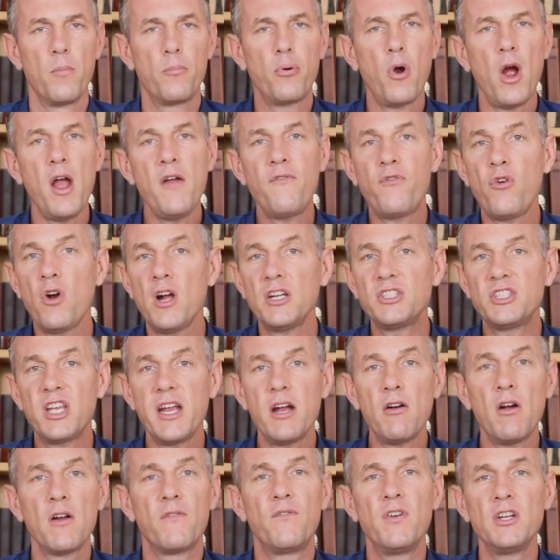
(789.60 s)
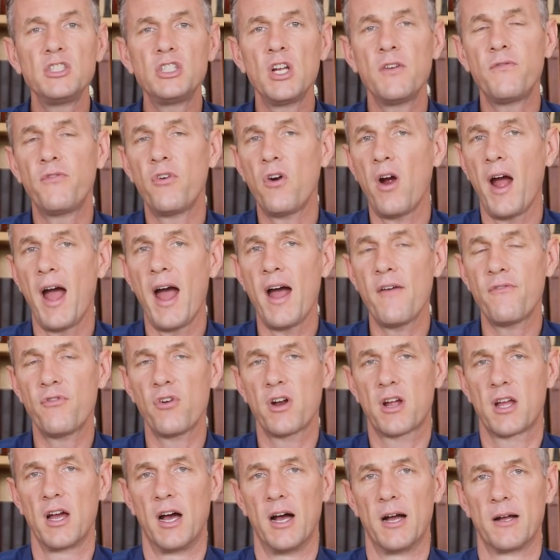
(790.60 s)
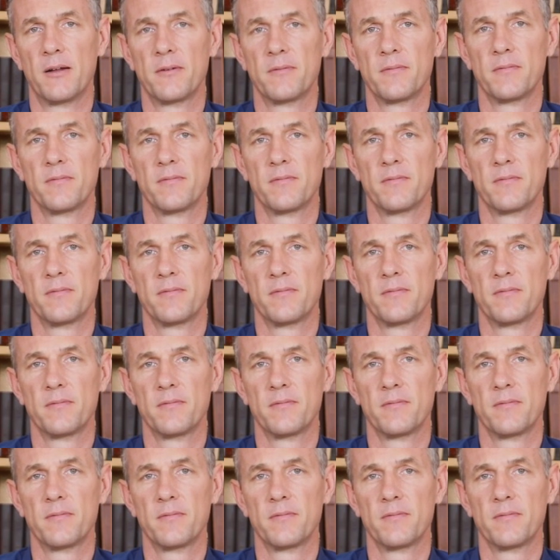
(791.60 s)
Pray for us here at Vision for Africa.